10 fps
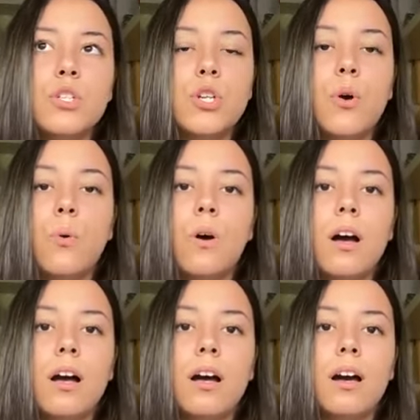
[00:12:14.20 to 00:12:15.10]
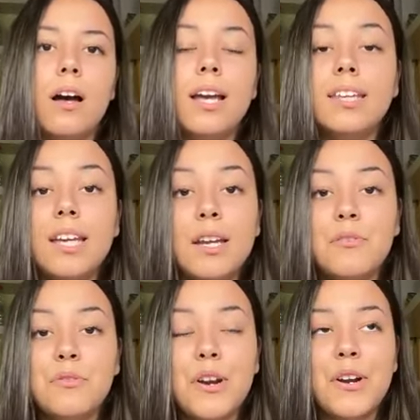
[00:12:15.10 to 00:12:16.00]
So uh, I
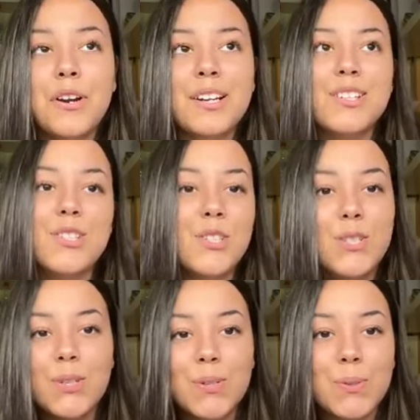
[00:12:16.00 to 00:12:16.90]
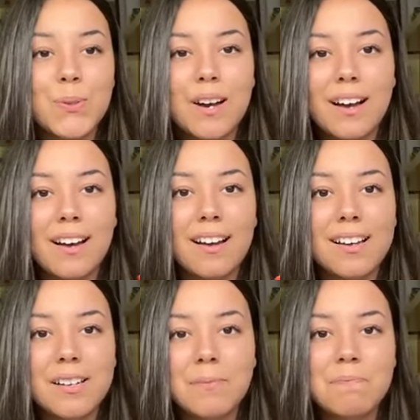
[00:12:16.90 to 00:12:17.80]
gave her two
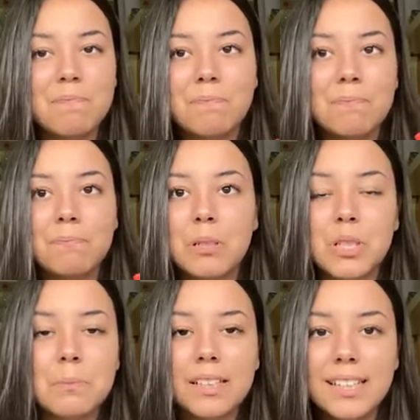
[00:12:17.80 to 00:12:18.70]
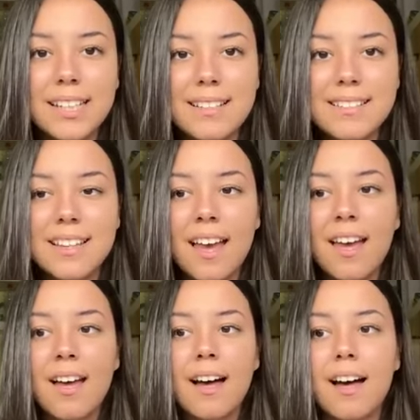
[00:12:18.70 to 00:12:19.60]
uh, possibilities.
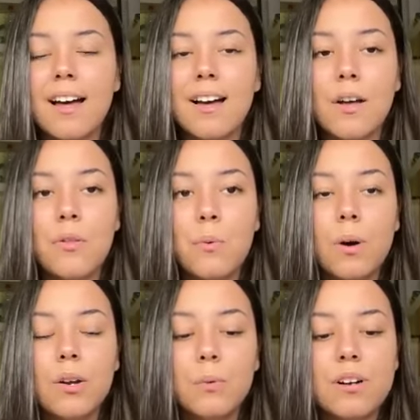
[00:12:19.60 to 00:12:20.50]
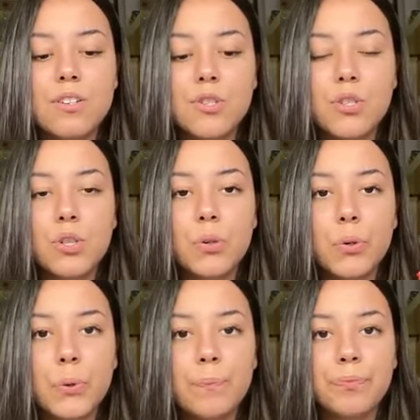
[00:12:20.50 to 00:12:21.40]
Uh, the one was
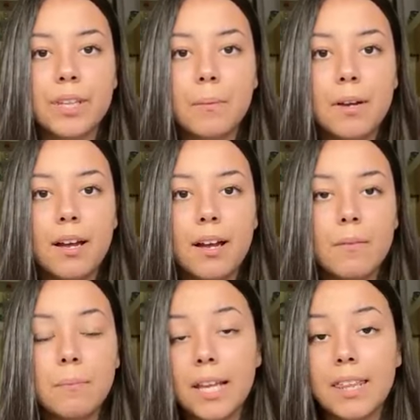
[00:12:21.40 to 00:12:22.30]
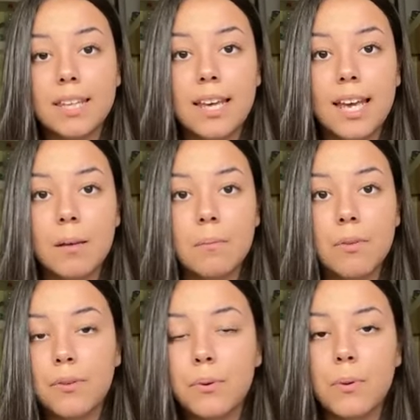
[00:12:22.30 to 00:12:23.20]
to uh, play the
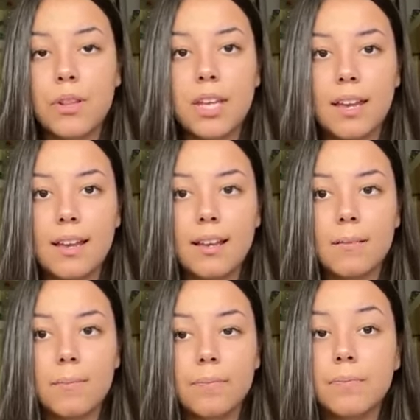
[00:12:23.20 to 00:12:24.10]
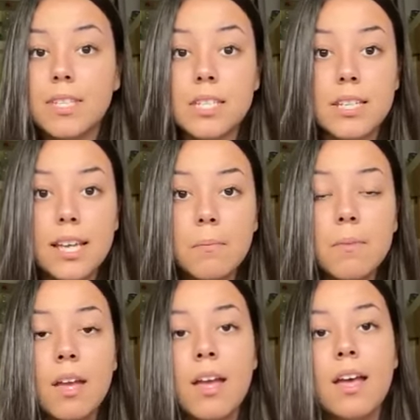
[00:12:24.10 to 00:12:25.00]
game through the
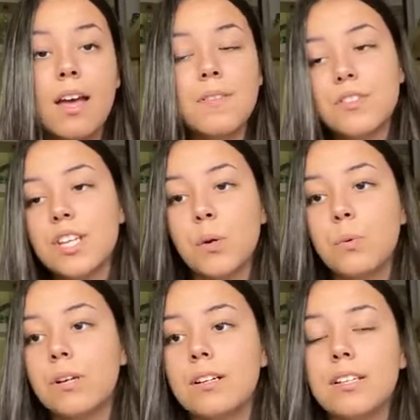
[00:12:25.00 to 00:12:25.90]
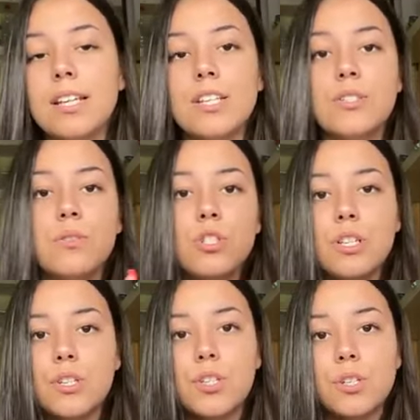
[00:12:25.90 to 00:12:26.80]
Steam, and the second one is
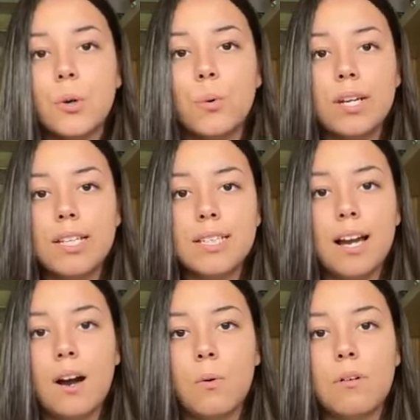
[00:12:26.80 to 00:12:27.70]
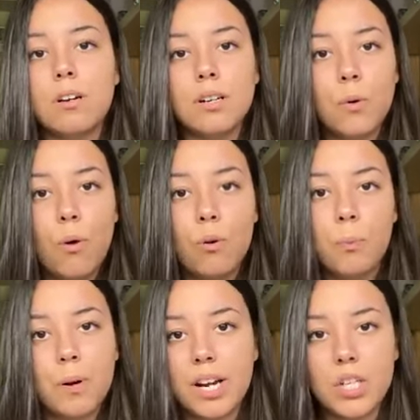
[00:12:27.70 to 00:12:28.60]
just quit our
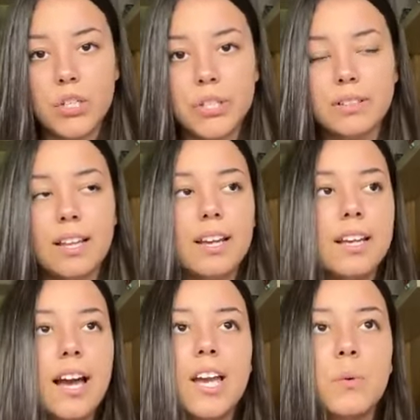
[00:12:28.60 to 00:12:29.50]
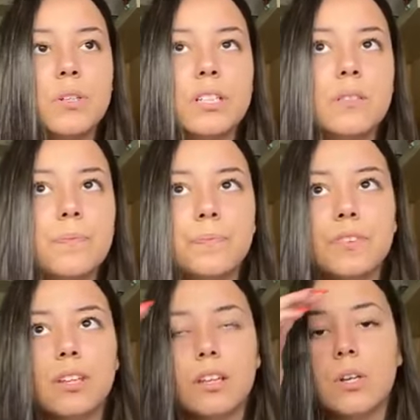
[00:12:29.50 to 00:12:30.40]
cooperation. Like I wouldn't
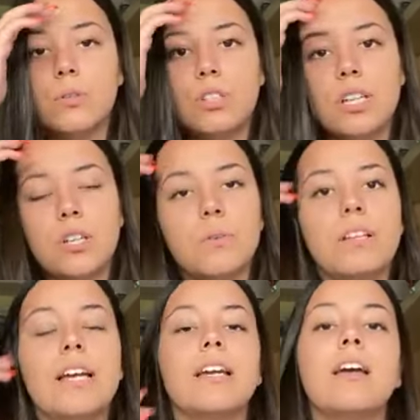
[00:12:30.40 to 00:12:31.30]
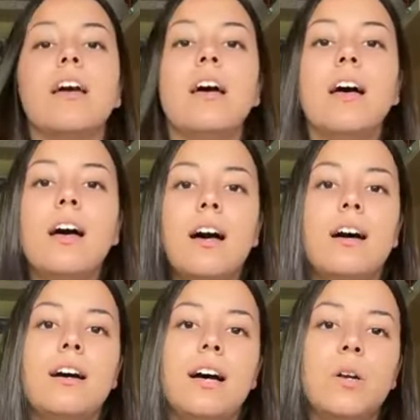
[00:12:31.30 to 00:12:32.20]
continue, like
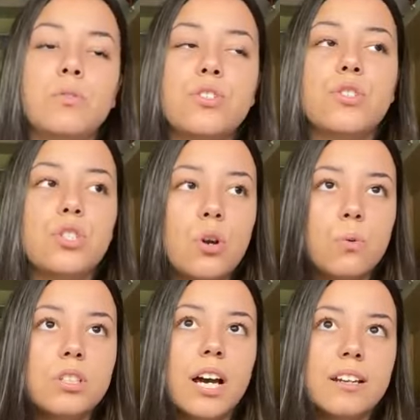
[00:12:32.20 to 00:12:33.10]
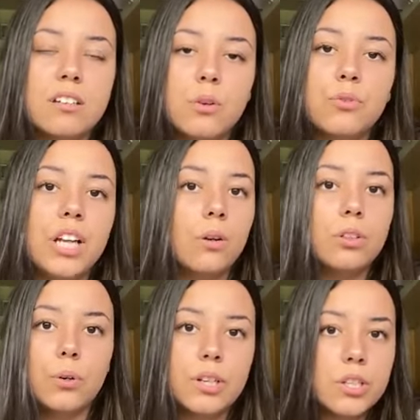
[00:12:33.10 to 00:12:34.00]
uh, I was so tired of
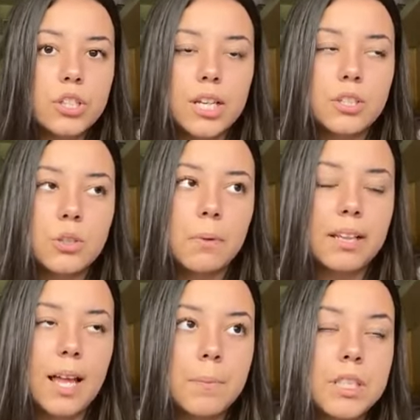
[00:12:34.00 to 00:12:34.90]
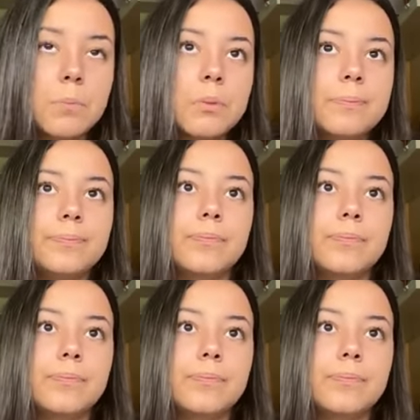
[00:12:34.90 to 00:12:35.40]
downloading shit to my laptop.